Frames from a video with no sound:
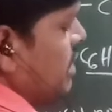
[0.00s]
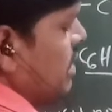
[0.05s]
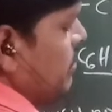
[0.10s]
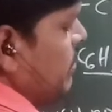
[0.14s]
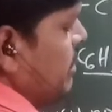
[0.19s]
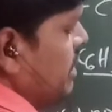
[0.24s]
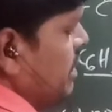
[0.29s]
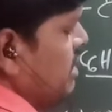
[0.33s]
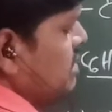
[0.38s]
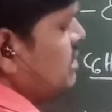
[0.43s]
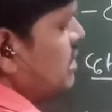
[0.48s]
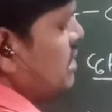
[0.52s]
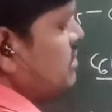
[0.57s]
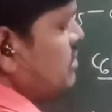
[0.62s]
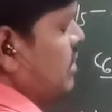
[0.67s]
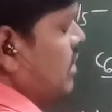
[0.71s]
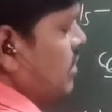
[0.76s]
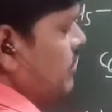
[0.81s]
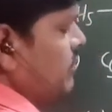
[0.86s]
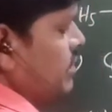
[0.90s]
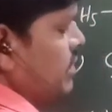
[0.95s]
carbon. It is
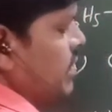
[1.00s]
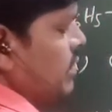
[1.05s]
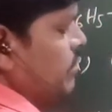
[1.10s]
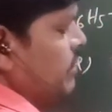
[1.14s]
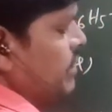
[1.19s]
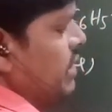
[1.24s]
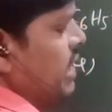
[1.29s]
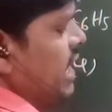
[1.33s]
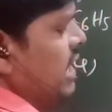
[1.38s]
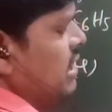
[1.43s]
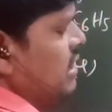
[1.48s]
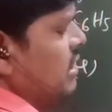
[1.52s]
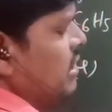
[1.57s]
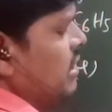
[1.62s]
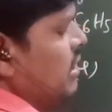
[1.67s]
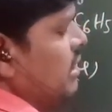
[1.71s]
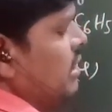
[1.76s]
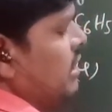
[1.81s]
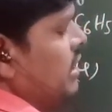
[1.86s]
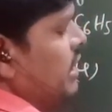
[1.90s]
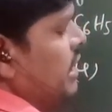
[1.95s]
also alpha carbon,
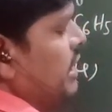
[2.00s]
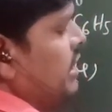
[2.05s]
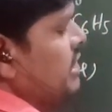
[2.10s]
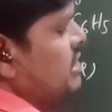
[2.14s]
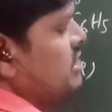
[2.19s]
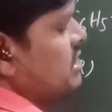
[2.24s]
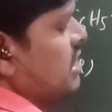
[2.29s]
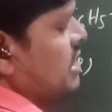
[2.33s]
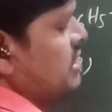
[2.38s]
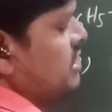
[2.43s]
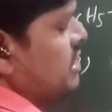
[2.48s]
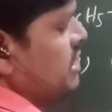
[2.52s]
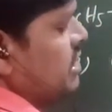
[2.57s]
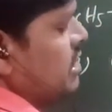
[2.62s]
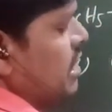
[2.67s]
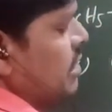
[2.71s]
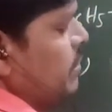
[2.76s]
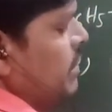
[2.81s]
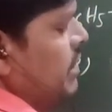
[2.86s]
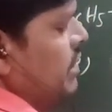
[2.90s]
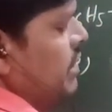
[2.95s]
and it is saturated
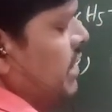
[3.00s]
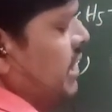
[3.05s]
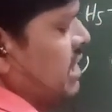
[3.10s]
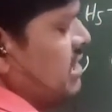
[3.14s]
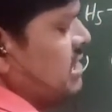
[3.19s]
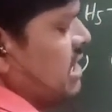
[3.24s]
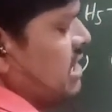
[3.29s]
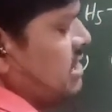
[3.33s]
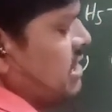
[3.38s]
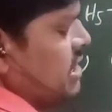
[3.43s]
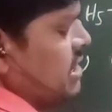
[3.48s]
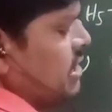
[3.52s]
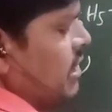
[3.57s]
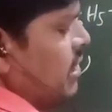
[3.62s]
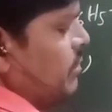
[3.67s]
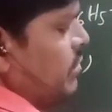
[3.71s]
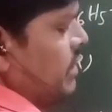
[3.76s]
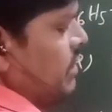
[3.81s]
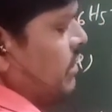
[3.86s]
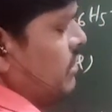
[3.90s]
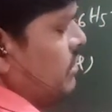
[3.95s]
carbon. It is saturated
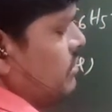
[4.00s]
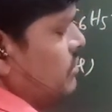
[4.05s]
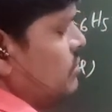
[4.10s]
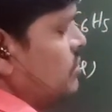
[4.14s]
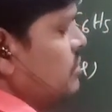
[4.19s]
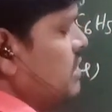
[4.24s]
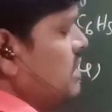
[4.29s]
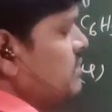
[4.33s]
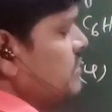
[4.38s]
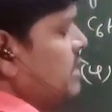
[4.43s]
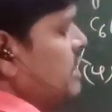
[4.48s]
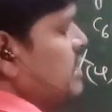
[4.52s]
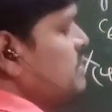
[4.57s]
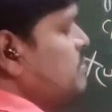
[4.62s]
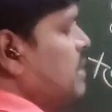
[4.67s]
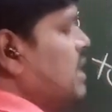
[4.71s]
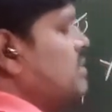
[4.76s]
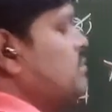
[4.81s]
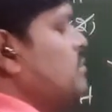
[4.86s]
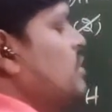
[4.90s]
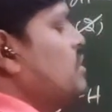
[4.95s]
carbon. So that's why it is
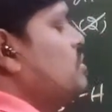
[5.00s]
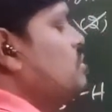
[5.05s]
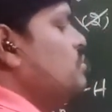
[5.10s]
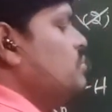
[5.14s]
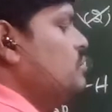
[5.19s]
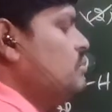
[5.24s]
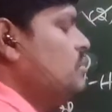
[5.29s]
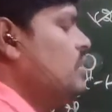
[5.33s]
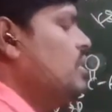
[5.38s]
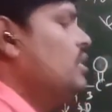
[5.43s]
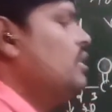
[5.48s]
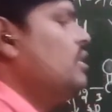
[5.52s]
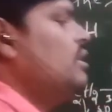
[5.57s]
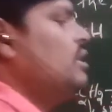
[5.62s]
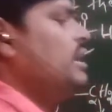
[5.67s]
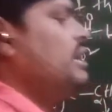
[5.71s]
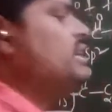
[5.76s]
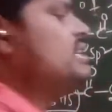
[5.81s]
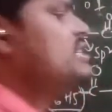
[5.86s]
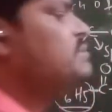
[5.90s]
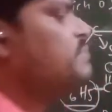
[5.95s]

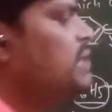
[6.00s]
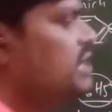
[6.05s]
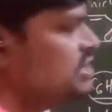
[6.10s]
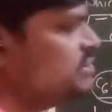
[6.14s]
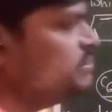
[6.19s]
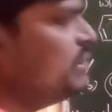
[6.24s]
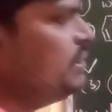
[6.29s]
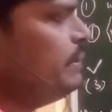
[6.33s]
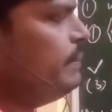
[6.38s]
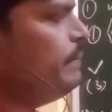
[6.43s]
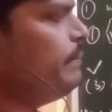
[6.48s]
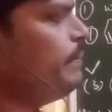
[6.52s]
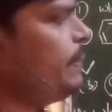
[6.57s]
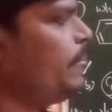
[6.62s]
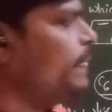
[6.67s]
possible,